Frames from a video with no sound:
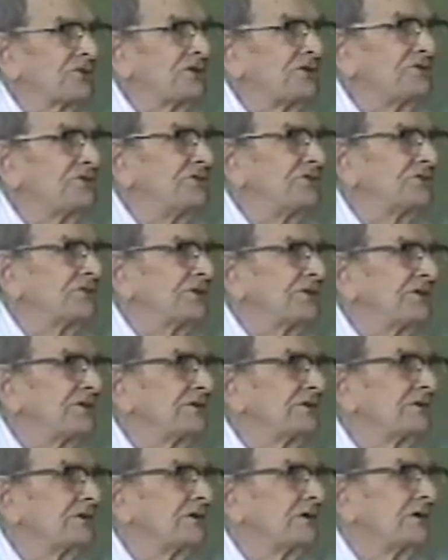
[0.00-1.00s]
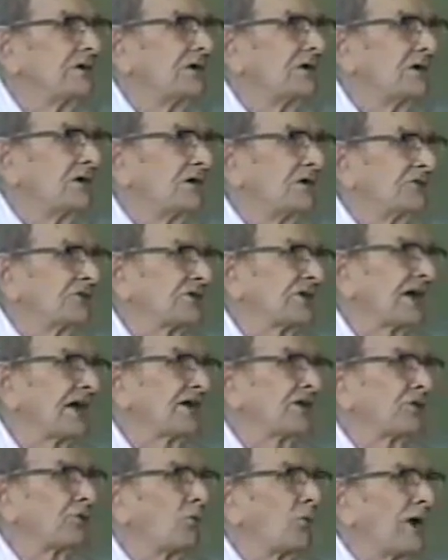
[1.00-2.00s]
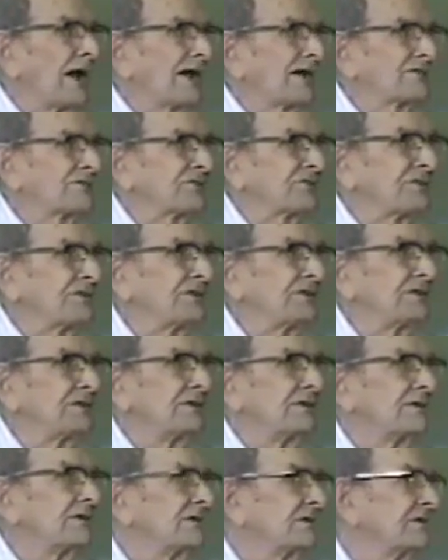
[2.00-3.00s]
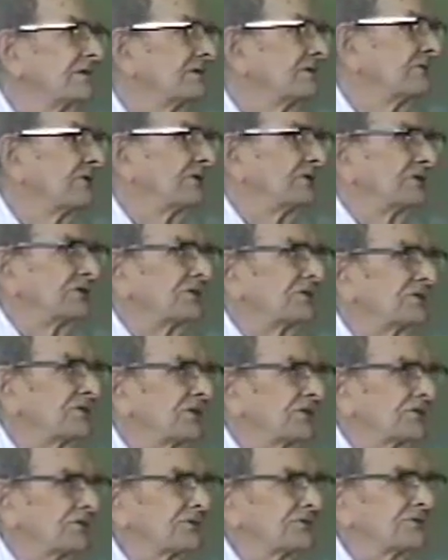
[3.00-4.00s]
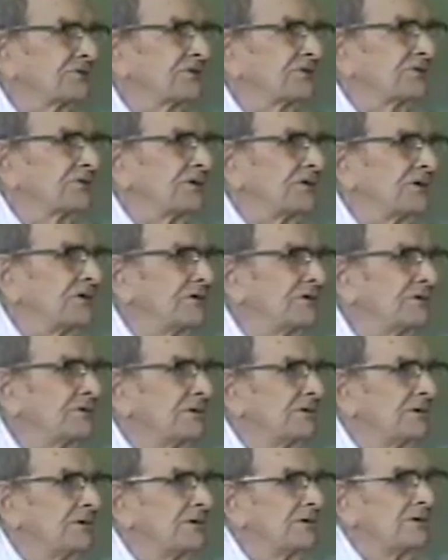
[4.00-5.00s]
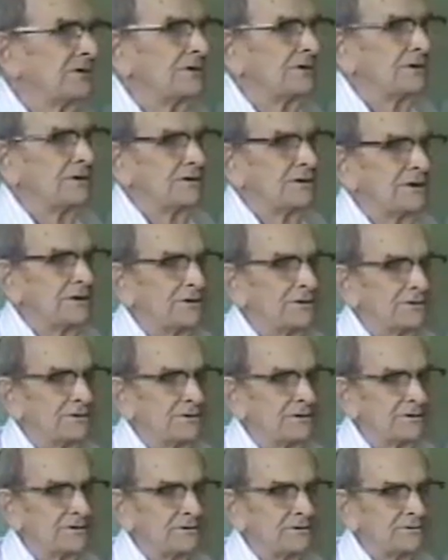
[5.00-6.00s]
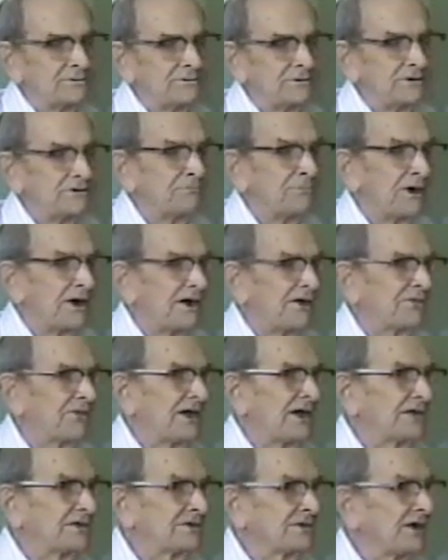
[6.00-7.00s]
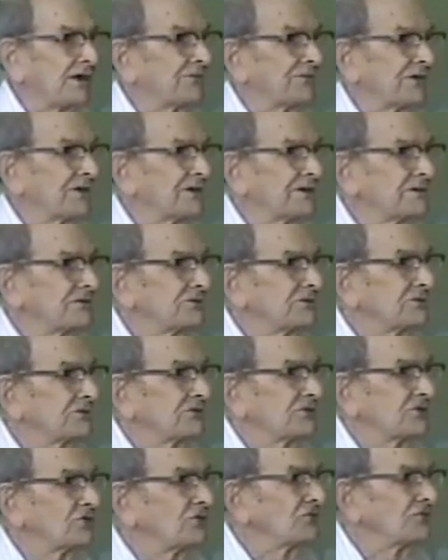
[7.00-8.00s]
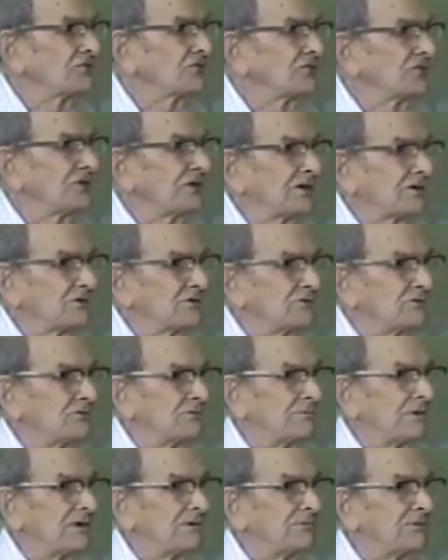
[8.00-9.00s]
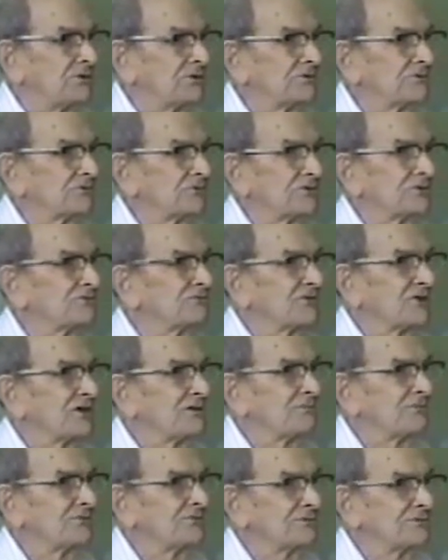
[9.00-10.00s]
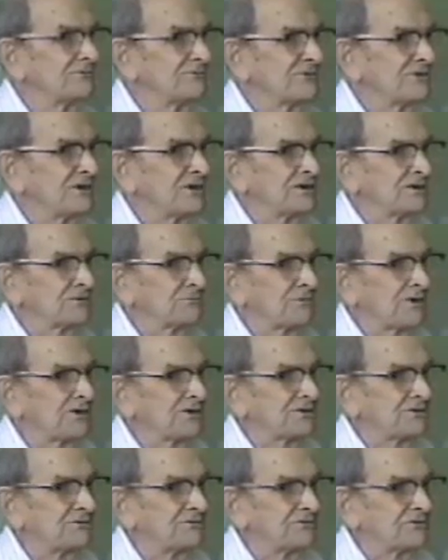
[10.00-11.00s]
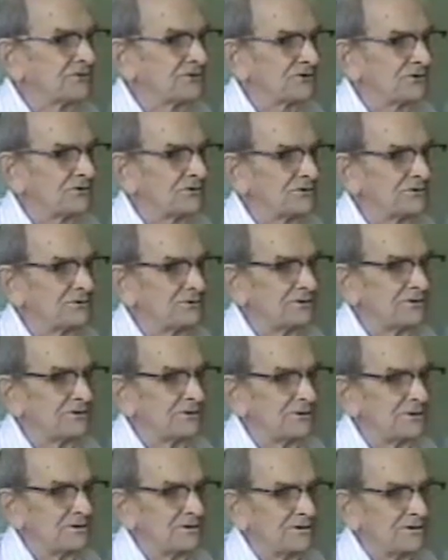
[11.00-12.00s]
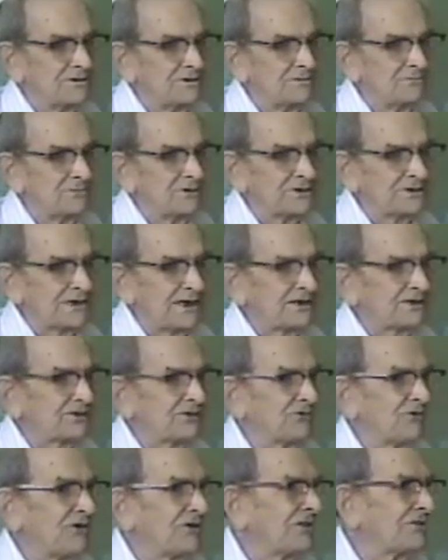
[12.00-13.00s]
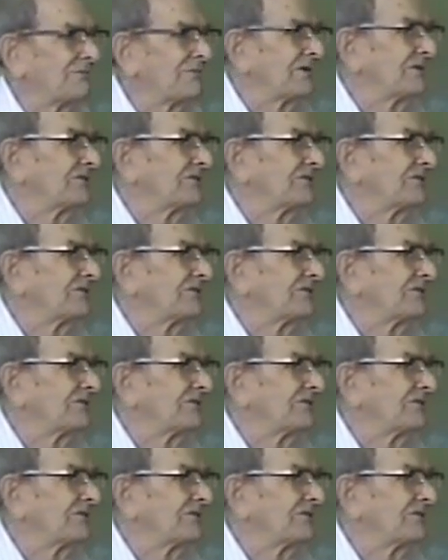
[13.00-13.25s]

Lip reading: you see, and it's kind of waxy when you cut it, you see. And we'd buy that. I think it's 2 for a nickel, maybe. It wasn't very expensive at all. But that's the way they made their